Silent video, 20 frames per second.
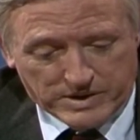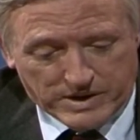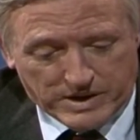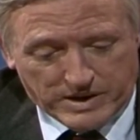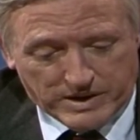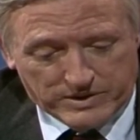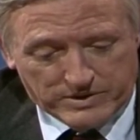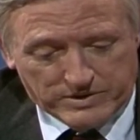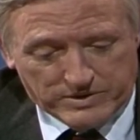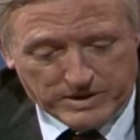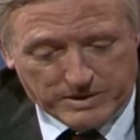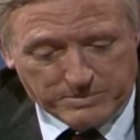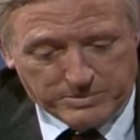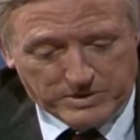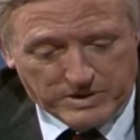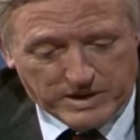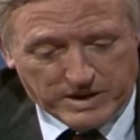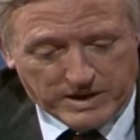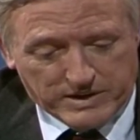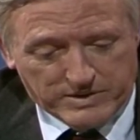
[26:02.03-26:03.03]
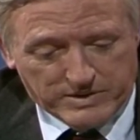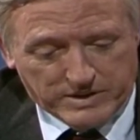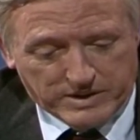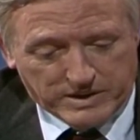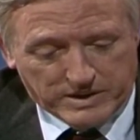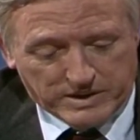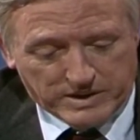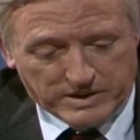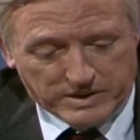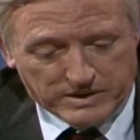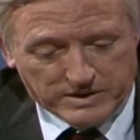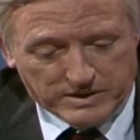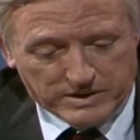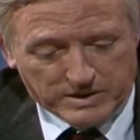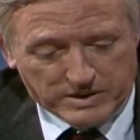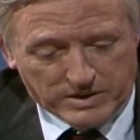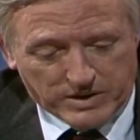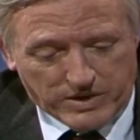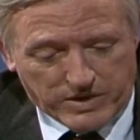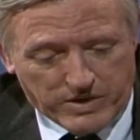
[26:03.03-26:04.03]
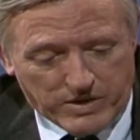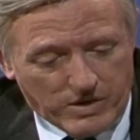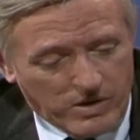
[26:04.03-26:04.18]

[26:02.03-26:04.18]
it subsidizing the